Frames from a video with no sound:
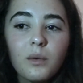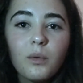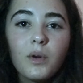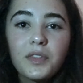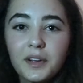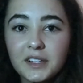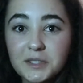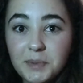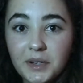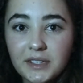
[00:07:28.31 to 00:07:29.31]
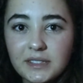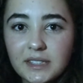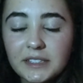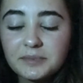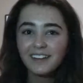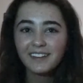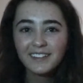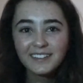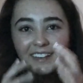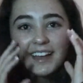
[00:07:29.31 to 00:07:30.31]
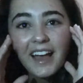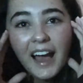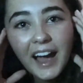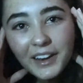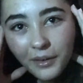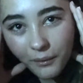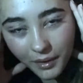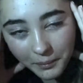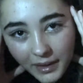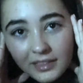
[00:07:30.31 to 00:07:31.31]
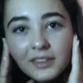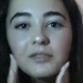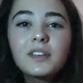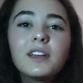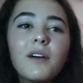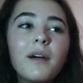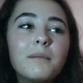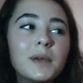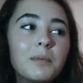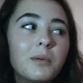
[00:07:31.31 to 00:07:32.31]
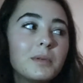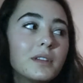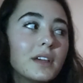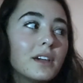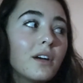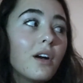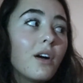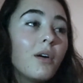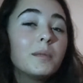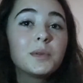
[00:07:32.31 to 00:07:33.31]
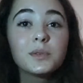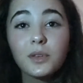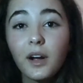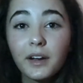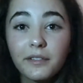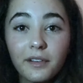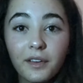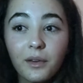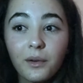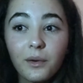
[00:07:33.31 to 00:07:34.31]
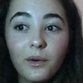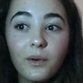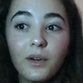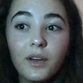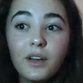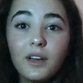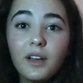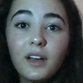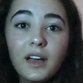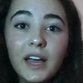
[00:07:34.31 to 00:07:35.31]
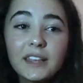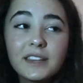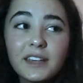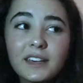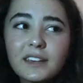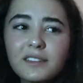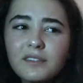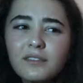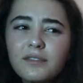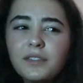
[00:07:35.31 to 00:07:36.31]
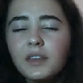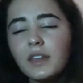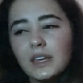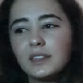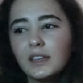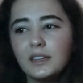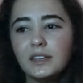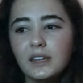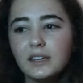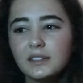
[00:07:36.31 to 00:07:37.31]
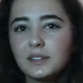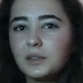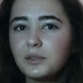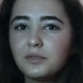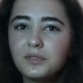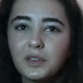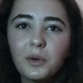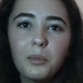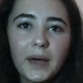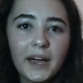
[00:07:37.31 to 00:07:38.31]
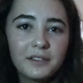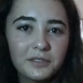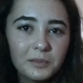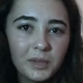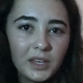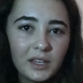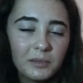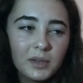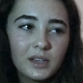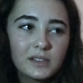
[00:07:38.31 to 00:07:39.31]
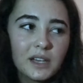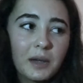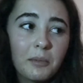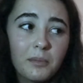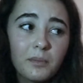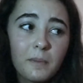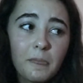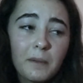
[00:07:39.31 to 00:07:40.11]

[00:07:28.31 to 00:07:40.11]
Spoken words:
what they're experiencing. I don't want to make this video and people be like, oh, I'm so sorry for you, and like feel like they need to feel bad for me, because I'm